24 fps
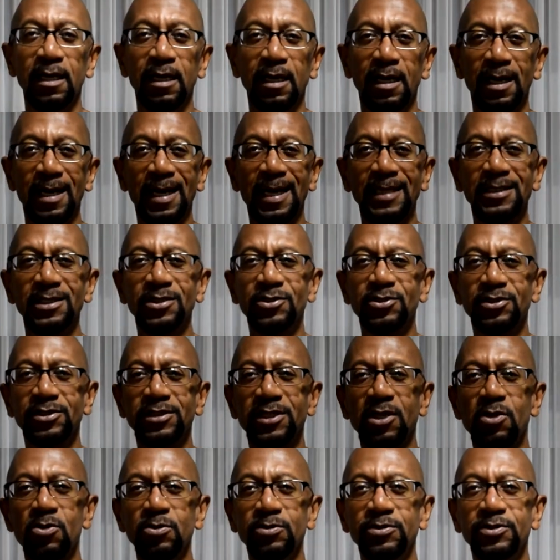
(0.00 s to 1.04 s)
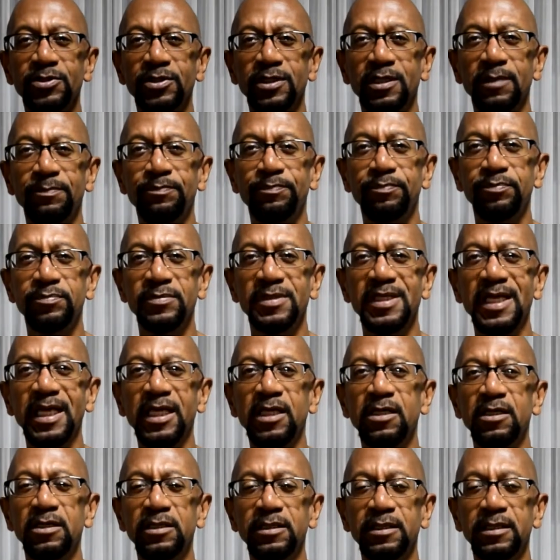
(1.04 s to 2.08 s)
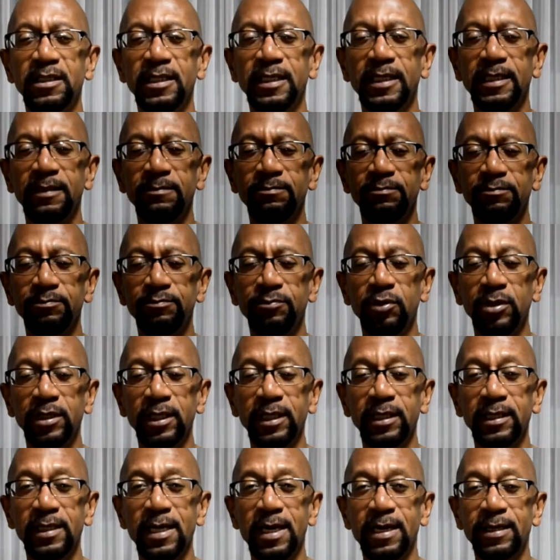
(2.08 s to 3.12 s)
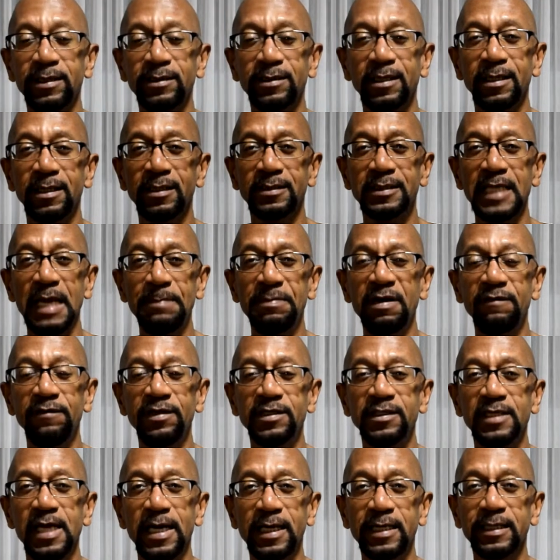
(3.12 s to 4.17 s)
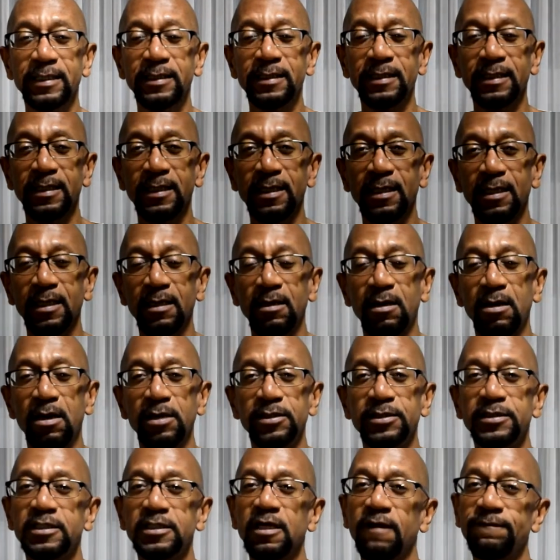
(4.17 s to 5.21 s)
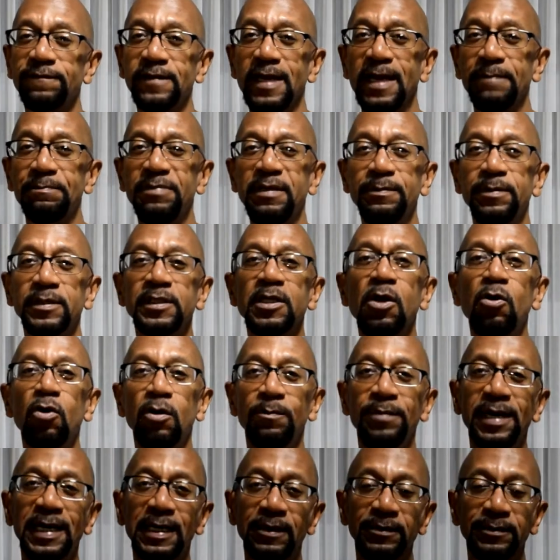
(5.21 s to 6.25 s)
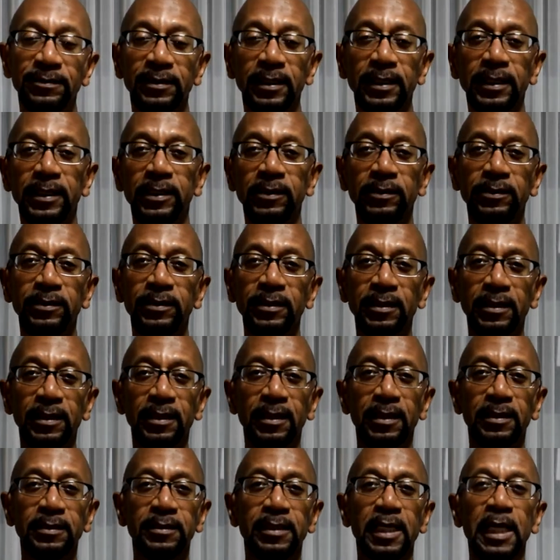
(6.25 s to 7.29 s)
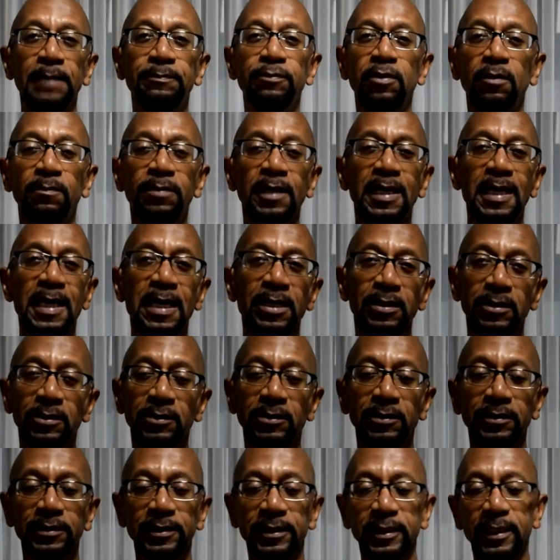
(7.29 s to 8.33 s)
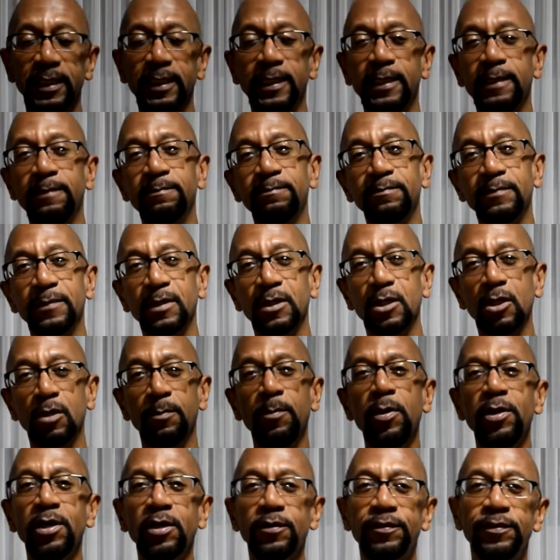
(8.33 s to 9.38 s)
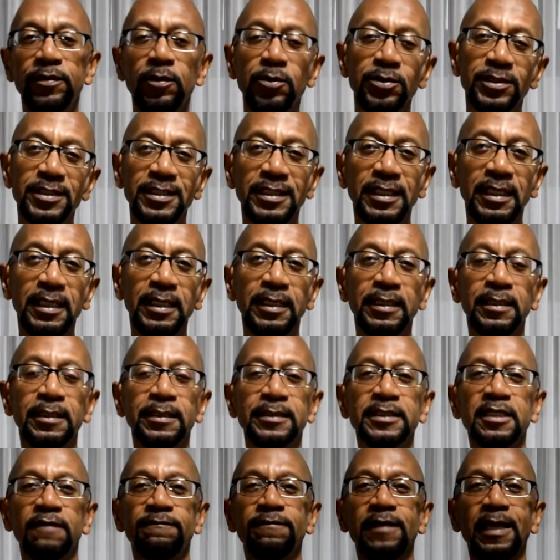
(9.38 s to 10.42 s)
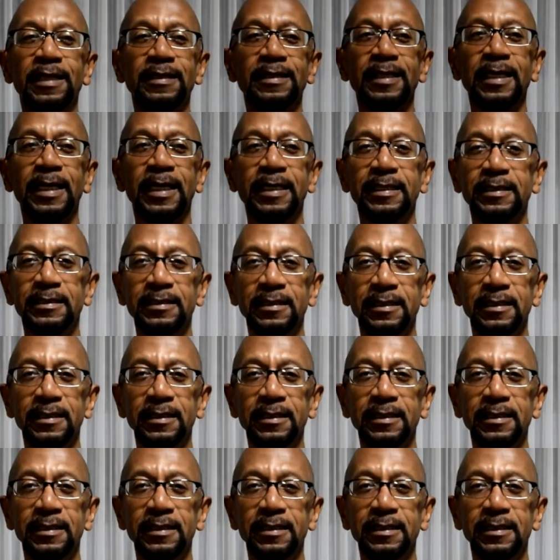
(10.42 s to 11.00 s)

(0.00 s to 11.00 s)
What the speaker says: I just don't see the need in putting out a tape every second on stuff that people know about. You know, the El Poblado, the Comuna 13, and stuff like that.